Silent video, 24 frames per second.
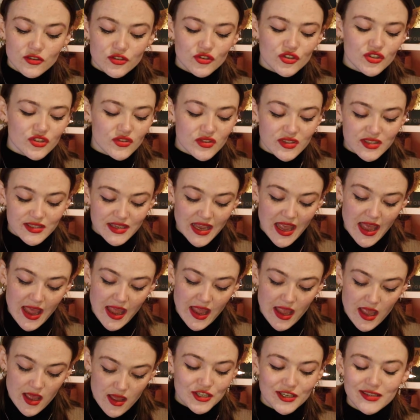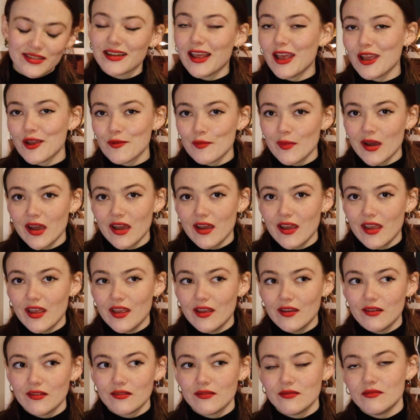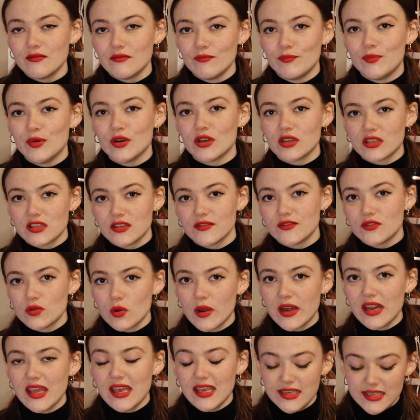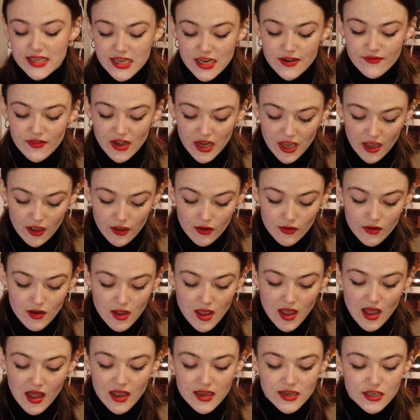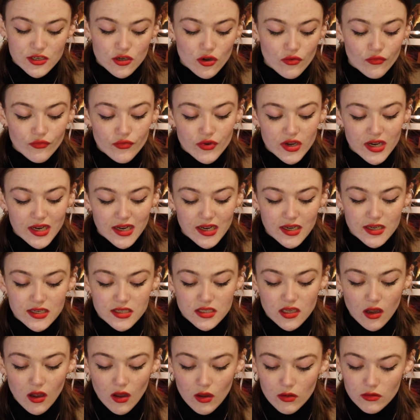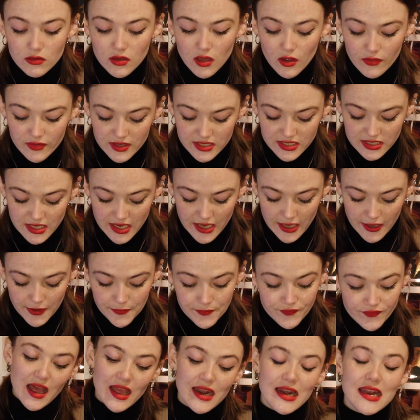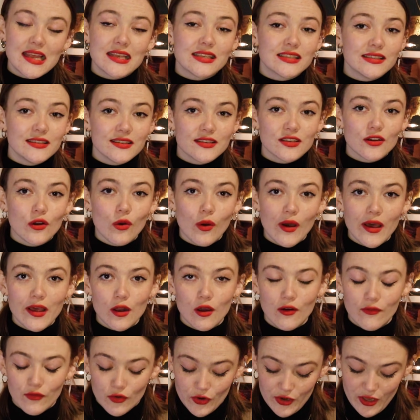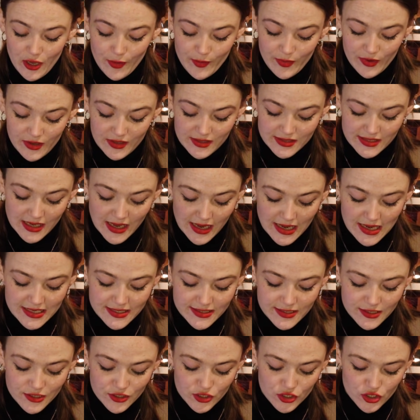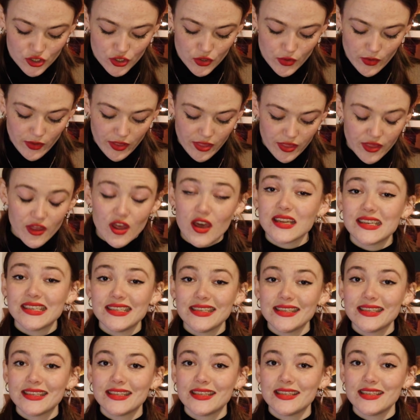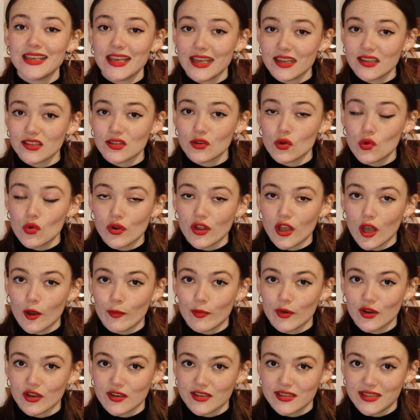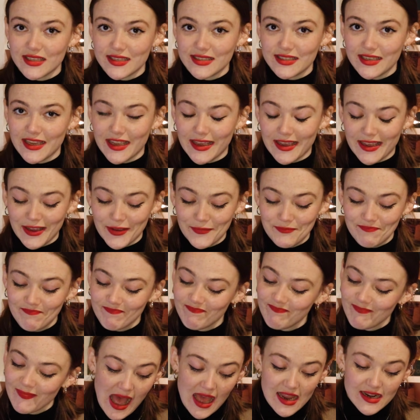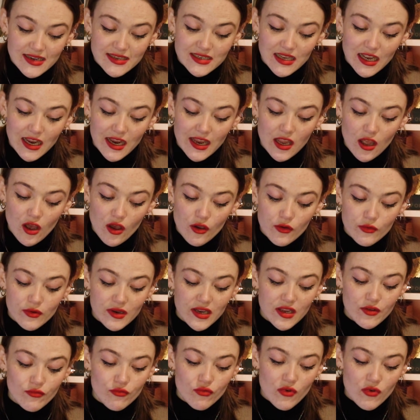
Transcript: So just to say, just like my books of 2018 video, I did not read a whole lot this year. I listened to quite a lot of audiobooks. I listened to 36 audiobooks this year and I only